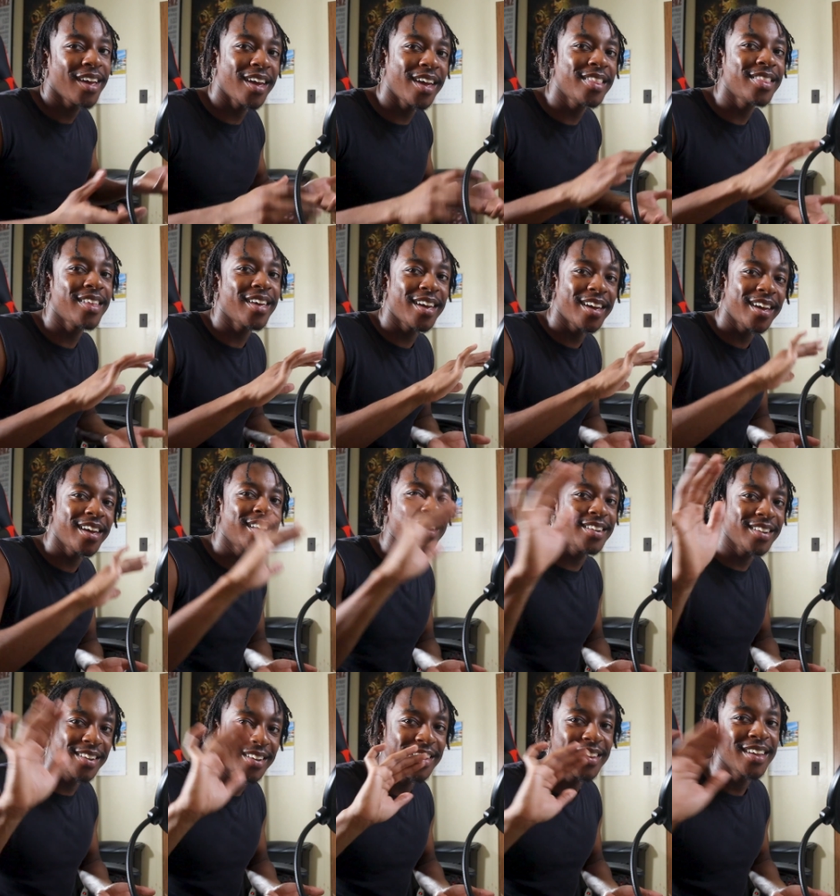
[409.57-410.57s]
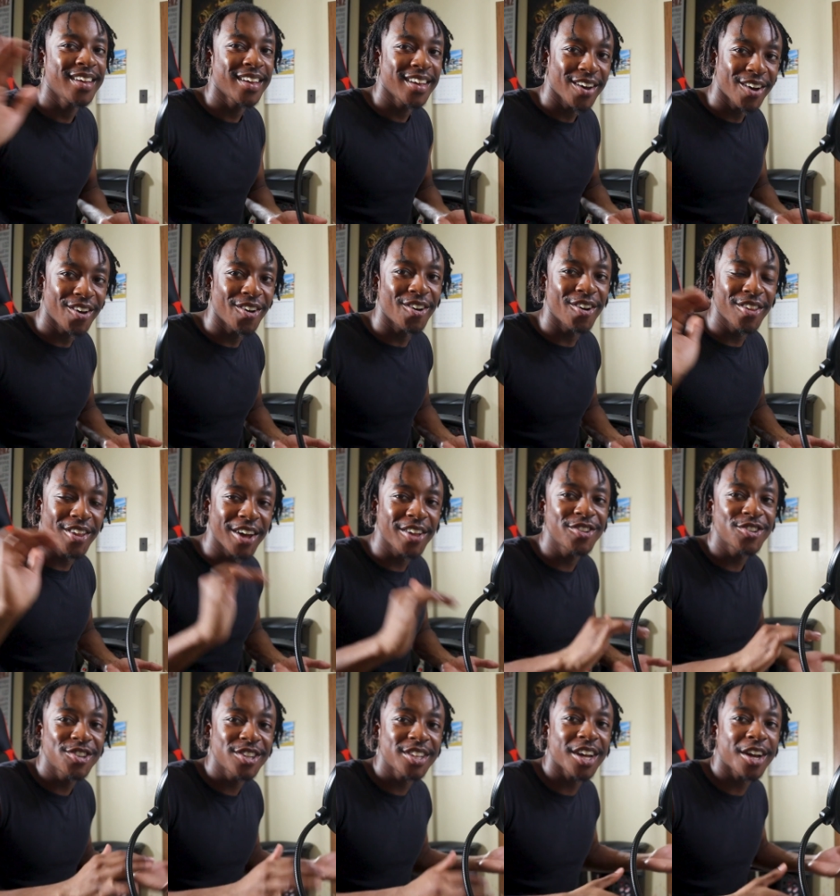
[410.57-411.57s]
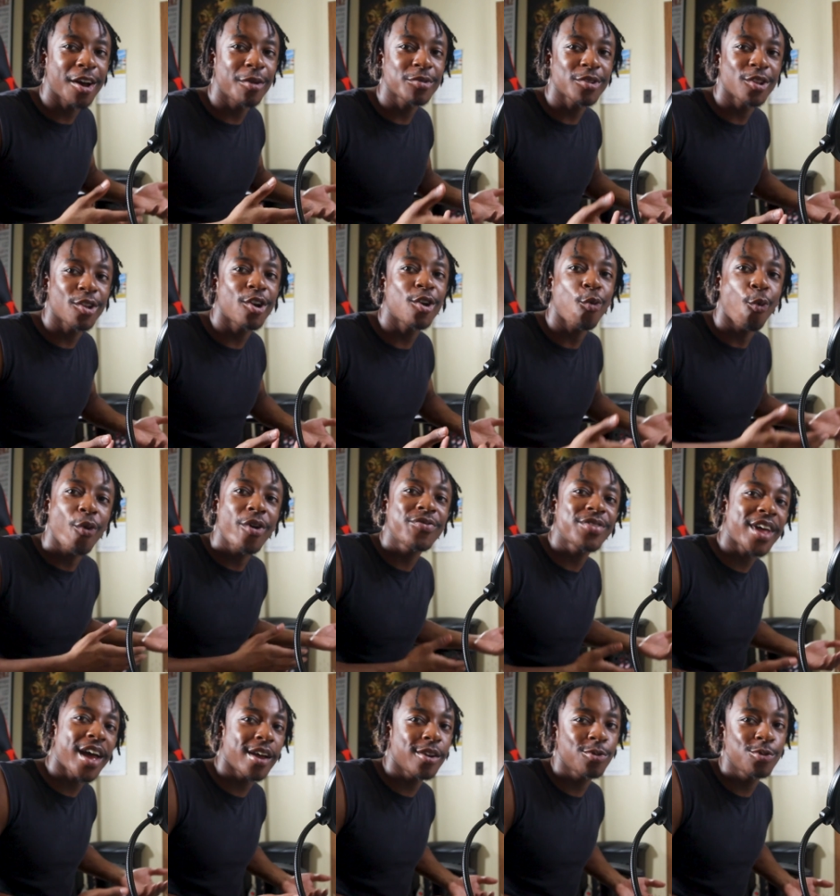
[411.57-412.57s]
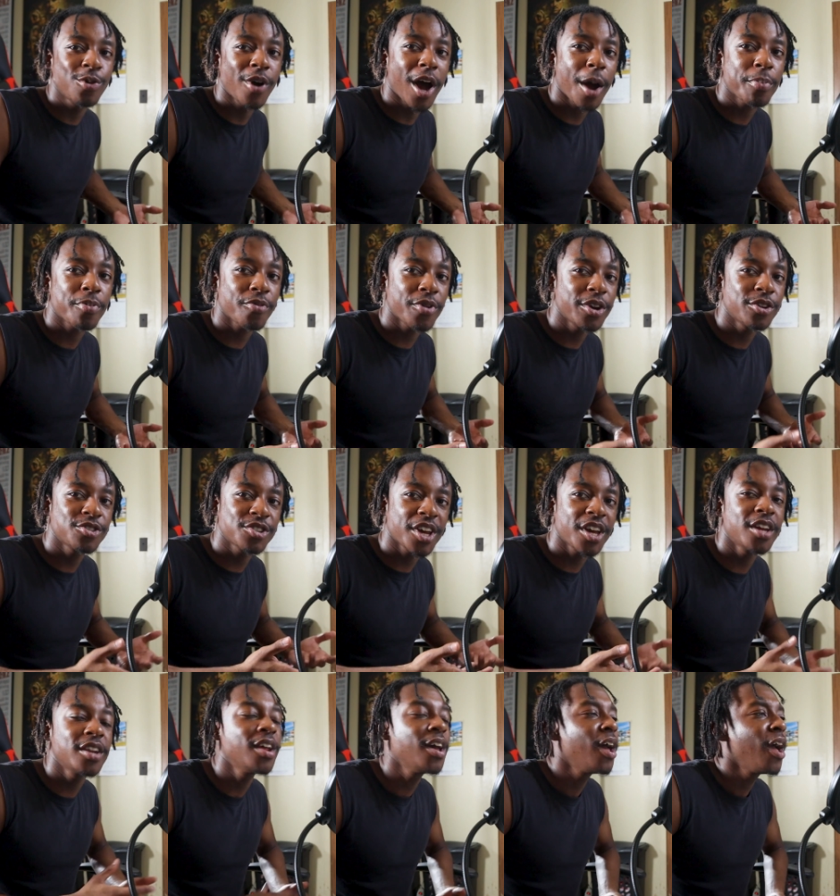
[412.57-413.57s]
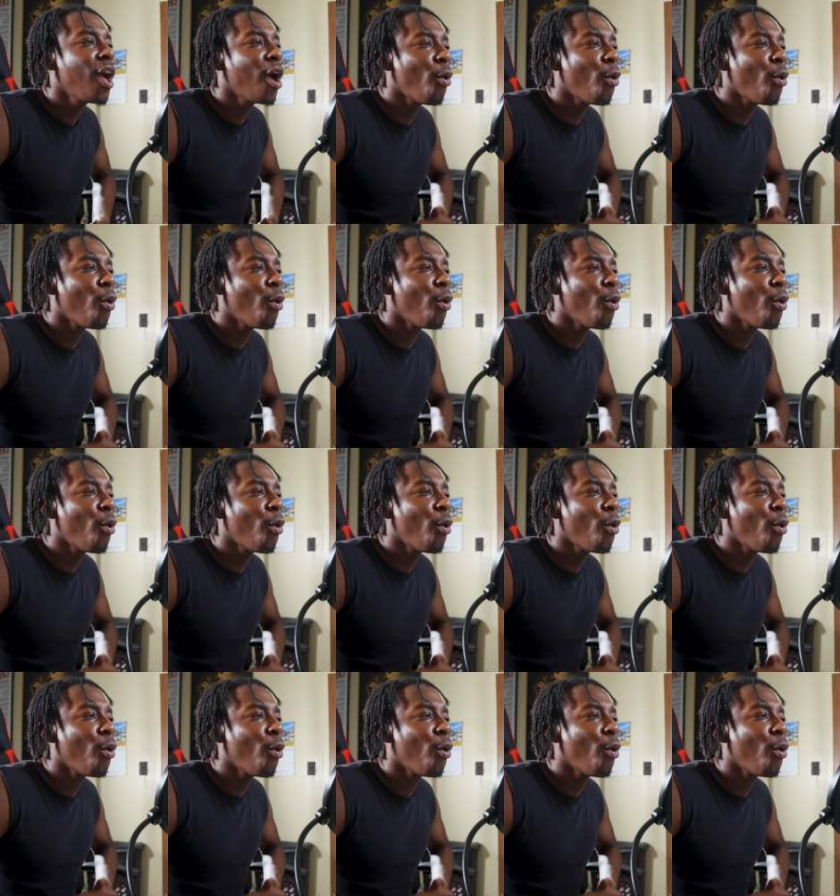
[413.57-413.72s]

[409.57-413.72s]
and then all the other shit that comes along with that new operator skin.